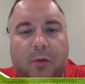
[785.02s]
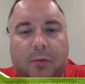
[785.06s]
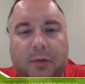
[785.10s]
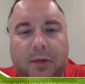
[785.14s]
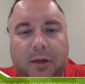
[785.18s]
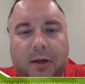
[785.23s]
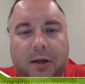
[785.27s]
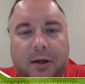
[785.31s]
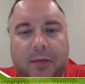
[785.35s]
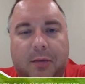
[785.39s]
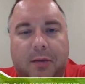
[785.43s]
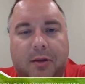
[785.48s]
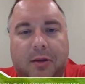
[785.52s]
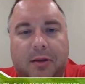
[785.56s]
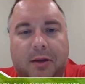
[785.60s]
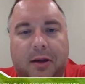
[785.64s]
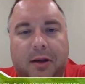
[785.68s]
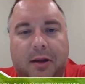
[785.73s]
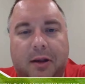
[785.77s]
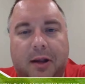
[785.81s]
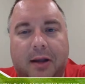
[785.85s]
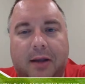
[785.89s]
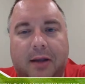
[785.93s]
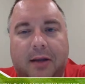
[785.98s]
teams and
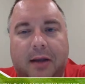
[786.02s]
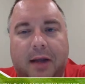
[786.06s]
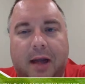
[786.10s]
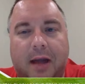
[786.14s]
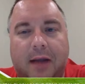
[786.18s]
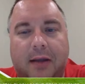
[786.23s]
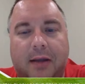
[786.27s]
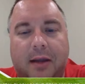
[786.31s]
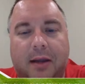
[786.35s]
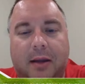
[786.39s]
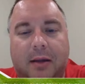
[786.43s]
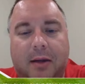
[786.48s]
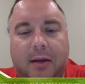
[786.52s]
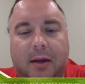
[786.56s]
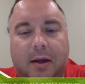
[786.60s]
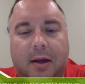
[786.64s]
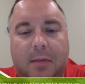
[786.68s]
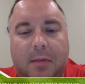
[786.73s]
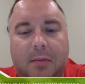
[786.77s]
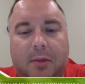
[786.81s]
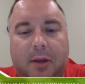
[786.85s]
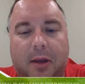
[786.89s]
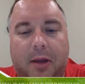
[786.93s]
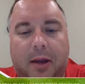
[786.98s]
things like that
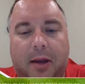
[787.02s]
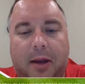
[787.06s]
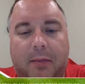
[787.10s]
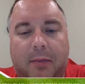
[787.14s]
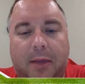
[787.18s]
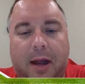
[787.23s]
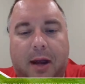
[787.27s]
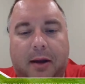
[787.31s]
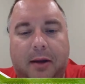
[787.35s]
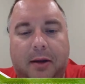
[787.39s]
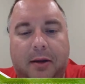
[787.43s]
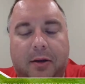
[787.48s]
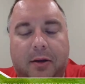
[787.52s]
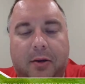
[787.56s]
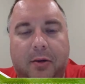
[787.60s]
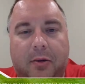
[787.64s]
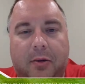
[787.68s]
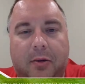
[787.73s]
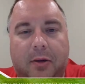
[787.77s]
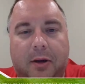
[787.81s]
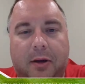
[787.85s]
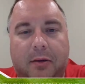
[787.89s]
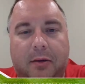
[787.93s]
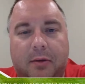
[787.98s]
played back in the
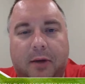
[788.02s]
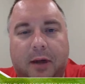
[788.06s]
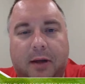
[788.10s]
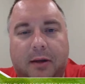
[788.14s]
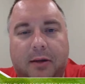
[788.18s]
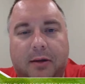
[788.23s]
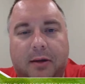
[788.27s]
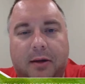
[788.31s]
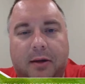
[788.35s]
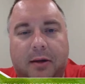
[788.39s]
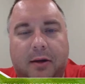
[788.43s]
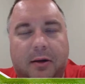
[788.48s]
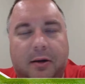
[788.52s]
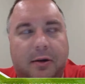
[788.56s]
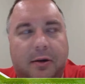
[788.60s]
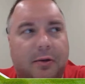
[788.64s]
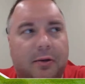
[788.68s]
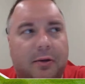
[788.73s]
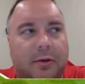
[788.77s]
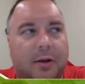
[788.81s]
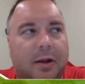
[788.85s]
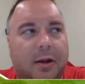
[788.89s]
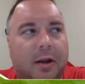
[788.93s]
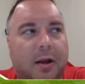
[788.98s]
early
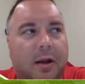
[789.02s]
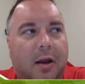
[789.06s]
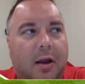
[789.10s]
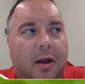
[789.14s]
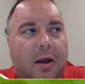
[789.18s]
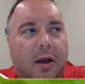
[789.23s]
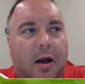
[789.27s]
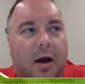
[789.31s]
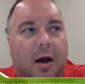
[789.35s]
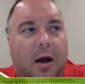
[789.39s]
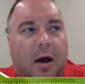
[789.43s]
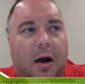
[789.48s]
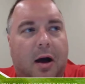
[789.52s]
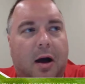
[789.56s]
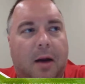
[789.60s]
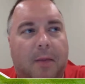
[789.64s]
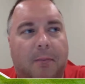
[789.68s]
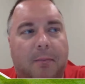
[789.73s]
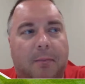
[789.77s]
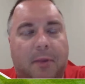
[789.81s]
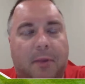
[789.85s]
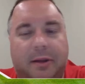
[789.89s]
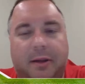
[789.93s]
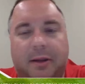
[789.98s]
1900s.
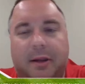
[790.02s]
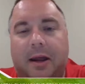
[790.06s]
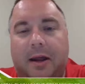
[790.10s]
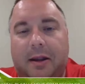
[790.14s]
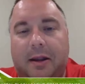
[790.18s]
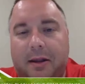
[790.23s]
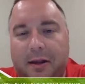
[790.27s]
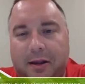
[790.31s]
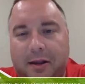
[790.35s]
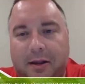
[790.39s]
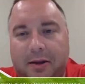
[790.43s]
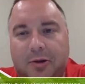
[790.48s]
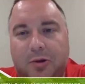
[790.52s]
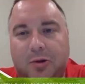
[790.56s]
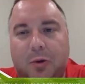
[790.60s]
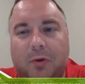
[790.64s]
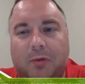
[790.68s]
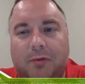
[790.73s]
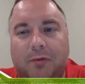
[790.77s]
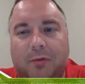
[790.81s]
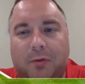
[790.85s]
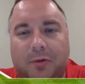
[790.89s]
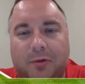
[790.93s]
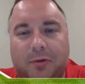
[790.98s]
But yes, it's
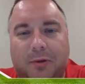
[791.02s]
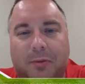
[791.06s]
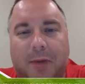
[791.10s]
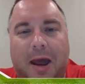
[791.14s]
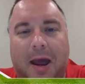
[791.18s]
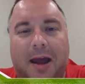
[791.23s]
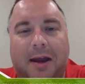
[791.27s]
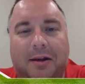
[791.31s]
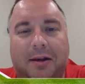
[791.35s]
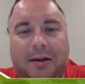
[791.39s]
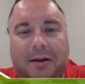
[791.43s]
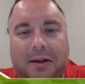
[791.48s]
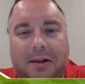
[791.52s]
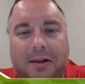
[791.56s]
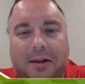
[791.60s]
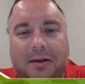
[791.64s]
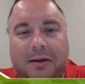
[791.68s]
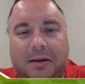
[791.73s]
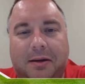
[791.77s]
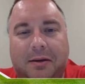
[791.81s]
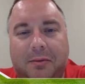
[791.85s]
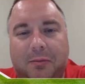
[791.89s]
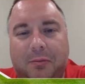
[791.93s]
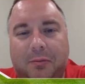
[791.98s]
short for
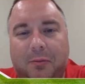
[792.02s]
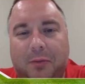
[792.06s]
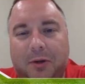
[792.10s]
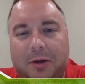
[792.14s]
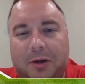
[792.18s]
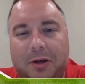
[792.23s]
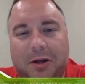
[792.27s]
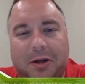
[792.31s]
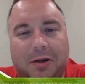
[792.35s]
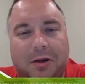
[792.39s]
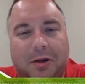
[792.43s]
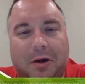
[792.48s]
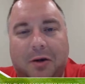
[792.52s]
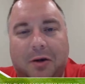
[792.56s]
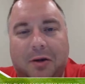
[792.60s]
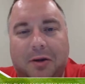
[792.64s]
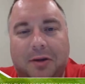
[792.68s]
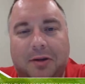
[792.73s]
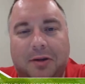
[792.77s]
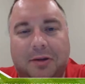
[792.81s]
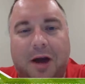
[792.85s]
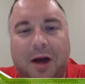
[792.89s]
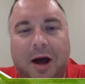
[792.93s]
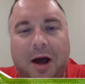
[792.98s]
tobacconist, and we just call it
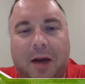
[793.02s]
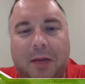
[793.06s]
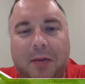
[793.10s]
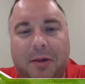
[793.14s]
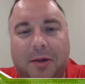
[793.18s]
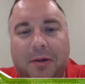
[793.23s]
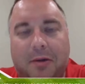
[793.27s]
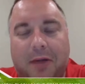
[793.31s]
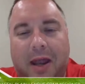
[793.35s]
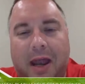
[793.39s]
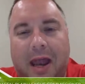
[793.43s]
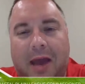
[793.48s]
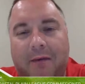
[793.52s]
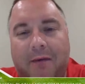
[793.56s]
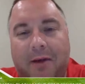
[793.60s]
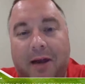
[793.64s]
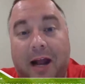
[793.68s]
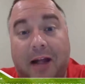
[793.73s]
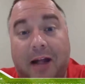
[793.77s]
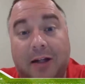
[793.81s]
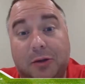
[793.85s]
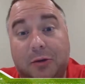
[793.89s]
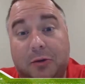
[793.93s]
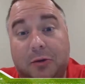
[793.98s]
the Tobb. So they have an
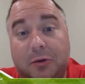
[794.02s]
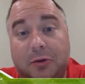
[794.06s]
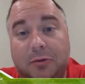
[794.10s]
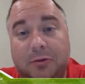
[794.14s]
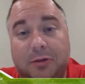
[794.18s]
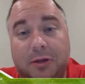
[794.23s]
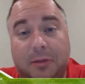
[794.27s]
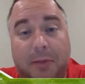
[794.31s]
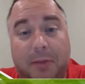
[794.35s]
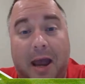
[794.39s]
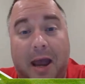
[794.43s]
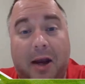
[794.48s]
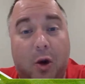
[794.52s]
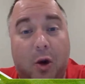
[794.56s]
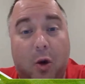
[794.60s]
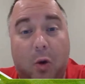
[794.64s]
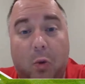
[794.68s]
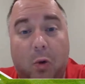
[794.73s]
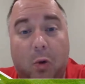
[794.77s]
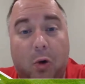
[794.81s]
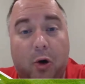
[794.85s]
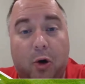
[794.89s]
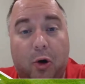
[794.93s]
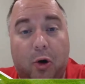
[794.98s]
actual tobacco
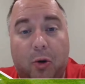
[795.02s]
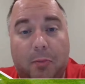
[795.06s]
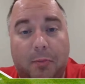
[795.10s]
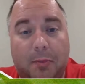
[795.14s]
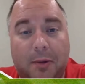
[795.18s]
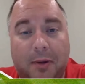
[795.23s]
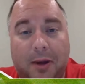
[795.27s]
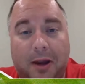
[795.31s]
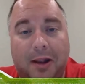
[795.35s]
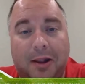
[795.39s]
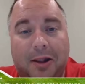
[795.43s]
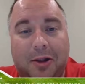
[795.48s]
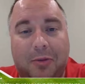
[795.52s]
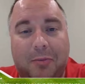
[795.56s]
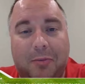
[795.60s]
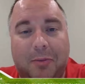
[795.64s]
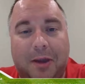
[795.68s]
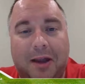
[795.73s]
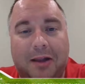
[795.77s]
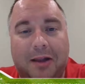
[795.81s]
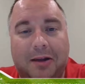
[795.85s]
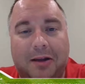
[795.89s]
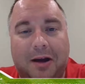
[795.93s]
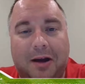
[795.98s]
worm as their
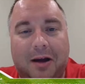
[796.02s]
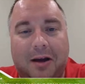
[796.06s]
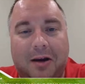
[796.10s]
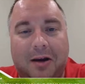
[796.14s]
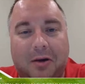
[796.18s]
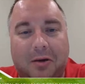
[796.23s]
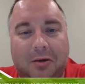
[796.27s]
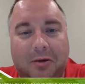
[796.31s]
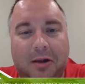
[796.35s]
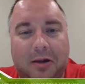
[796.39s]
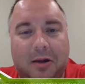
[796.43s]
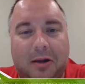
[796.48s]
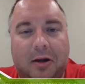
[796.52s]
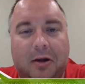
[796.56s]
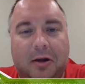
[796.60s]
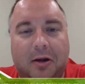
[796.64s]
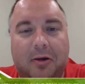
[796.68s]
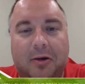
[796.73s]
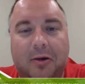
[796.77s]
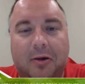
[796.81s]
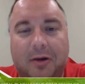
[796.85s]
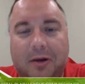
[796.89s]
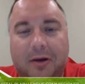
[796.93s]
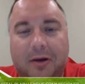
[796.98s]
mascot called Slugger.